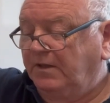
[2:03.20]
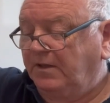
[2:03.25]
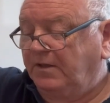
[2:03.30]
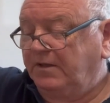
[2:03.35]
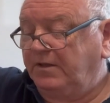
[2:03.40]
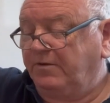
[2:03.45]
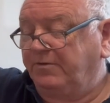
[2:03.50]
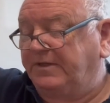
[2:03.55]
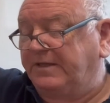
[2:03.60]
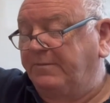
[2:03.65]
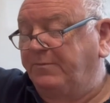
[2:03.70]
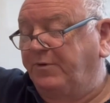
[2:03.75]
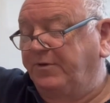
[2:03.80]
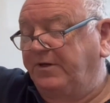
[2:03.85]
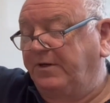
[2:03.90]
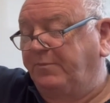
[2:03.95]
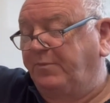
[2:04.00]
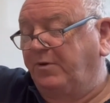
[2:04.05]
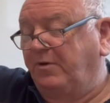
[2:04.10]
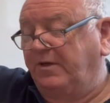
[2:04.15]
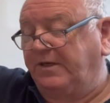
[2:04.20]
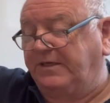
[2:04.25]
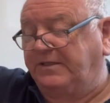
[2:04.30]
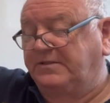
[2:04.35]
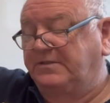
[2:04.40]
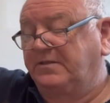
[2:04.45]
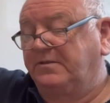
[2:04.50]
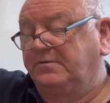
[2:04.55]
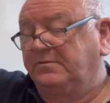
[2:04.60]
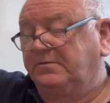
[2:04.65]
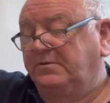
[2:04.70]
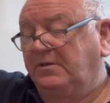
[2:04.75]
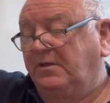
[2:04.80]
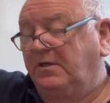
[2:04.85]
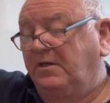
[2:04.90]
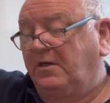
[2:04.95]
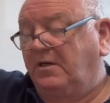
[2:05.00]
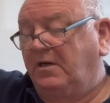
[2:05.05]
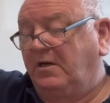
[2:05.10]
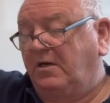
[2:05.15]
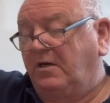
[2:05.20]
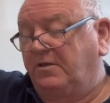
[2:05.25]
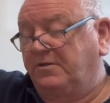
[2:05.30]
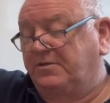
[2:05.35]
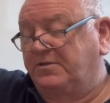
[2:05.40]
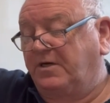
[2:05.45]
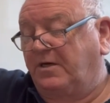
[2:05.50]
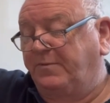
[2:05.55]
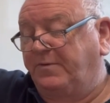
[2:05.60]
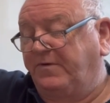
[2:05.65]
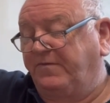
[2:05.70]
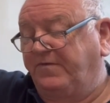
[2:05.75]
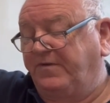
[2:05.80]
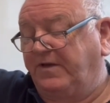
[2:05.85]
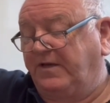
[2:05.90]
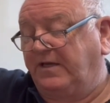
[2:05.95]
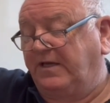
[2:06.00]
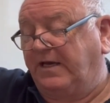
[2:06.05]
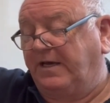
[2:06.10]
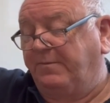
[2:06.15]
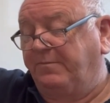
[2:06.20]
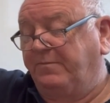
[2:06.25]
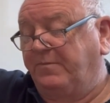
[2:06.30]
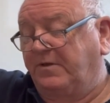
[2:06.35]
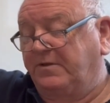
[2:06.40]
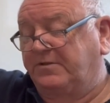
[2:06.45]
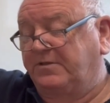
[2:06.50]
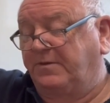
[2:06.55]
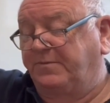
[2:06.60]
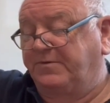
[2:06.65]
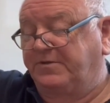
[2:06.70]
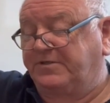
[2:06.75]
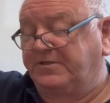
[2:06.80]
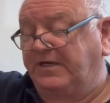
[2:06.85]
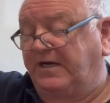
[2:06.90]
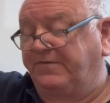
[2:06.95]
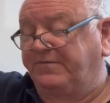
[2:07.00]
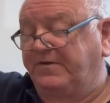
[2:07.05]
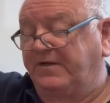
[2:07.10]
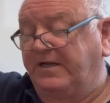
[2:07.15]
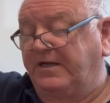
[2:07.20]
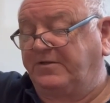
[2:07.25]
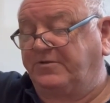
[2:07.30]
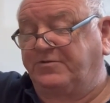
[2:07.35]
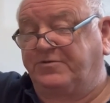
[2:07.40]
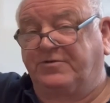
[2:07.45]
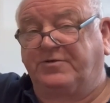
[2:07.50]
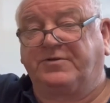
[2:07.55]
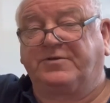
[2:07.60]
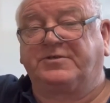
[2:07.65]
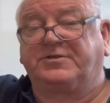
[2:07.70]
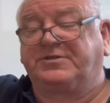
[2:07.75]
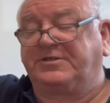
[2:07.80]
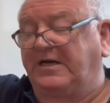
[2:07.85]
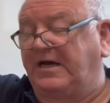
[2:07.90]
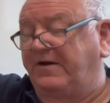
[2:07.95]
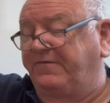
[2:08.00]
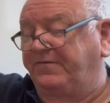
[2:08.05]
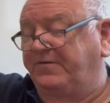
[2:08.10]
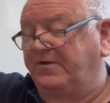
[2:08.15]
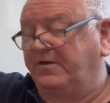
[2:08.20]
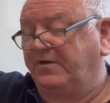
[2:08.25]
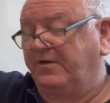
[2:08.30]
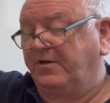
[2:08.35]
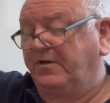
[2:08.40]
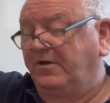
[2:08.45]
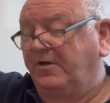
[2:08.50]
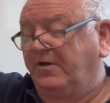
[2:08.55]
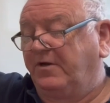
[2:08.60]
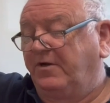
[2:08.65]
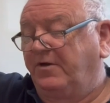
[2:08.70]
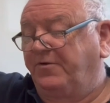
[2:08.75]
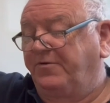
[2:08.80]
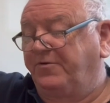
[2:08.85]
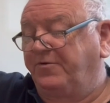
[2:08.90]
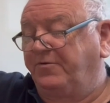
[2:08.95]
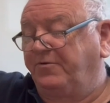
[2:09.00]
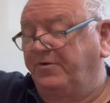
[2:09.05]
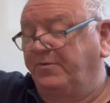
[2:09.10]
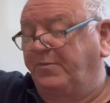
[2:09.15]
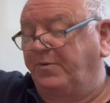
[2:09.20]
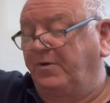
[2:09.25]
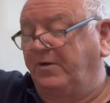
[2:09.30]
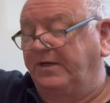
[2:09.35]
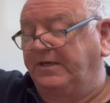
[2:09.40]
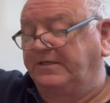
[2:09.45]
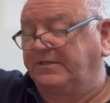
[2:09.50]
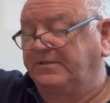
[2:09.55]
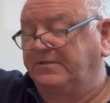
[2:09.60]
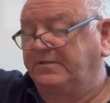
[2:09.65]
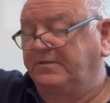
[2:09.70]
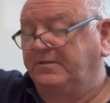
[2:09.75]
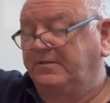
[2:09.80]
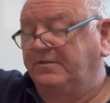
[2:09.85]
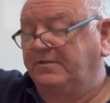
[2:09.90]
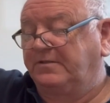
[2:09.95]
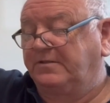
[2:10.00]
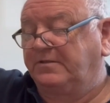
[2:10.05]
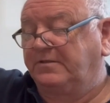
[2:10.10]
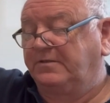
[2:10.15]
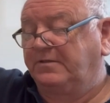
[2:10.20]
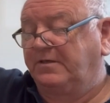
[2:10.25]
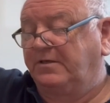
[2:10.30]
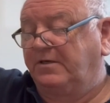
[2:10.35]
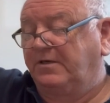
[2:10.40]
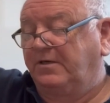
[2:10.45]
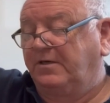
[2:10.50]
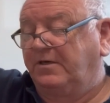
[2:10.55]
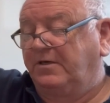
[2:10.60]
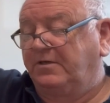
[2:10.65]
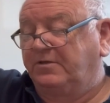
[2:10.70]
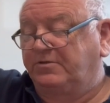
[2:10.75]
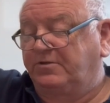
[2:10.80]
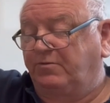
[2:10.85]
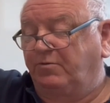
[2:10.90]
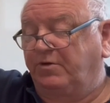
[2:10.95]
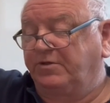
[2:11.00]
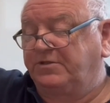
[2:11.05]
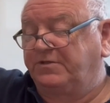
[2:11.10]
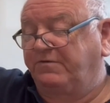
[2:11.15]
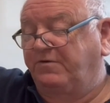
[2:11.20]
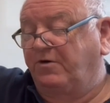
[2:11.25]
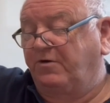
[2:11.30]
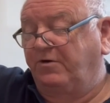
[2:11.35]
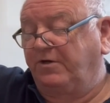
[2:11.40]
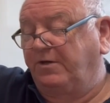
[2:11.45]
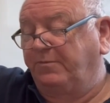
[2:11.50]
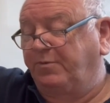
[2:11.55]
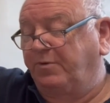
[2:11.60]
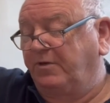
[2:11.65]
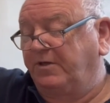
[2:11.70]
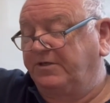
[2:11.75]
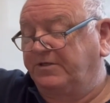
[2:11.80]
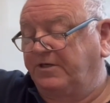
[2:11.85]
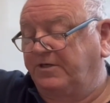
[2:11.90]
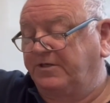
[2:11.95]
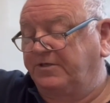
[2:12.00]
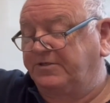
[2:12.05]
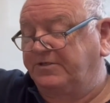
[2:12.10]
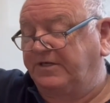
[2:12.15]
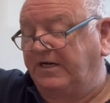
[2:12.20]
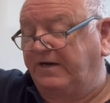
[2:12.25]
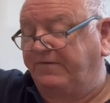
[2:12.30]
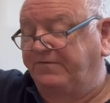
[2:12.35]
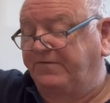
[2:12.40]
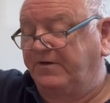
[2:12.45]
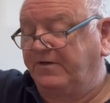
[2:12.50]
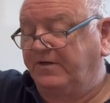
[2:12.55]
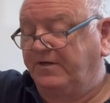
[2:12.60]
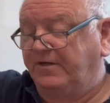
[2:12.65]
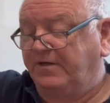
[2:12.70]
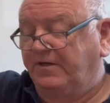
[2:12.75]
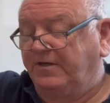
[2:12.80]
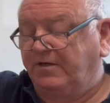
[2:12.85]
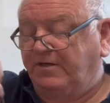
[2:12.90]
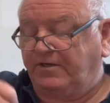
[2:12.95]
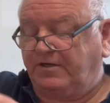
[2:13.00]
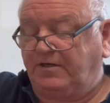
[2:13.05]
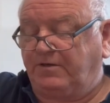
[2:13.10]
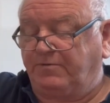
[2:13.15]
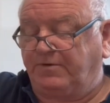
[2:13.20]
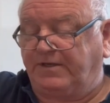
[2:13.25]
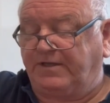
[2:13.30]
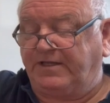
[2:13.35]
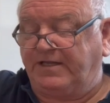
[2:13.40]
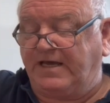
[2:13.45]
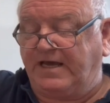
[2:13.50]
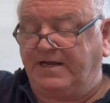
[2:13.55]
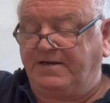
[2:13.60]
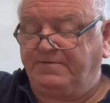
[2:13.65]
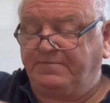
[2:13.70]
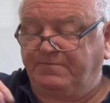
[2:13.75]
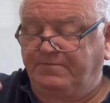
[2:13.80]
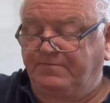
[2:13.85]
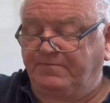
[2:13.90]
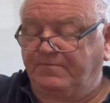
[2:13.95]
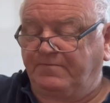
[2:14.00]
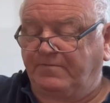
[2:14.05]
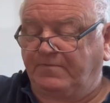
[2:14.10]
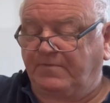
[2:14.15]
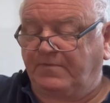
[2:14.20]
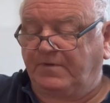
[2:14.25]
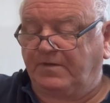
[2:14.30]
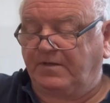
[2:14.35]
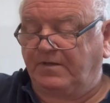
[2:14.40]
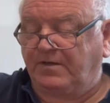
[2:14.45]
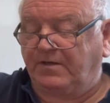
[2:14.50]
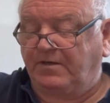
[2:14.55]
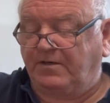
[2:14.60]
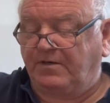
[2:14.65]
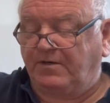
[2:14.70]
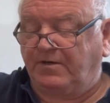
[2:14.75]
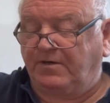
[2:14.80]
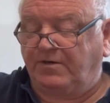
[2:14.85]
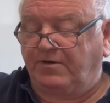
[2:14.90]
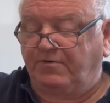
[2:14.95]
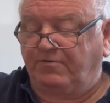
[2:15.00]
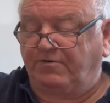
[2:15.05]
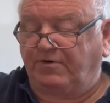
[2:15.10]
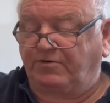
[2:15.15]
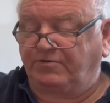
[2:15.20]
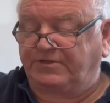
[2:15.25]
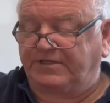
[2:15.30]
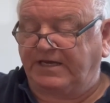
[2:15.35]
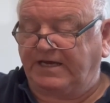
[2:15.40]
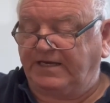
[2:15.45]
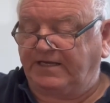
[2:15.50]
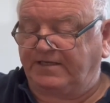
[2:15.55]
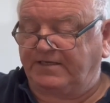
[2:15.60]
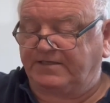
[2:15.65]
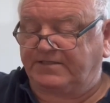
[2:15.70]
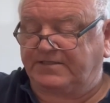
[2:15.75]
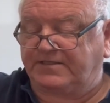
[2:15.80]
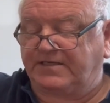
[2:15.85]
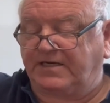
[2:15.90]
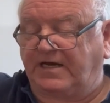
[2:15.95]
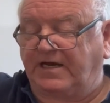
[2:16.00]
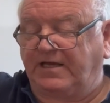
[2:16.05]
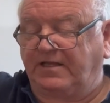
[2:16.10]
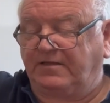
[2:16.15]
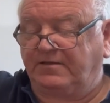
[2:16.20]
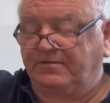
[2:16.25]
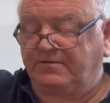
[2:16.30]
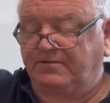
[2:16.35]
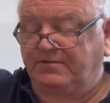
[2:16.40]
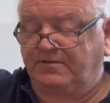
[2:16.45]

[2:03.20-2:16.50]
You would then put your pulleys on top of the shaft, and then draw the shaft through the pulleys. So once you've got all your pulleys on the shaft, you would then rotate this tile,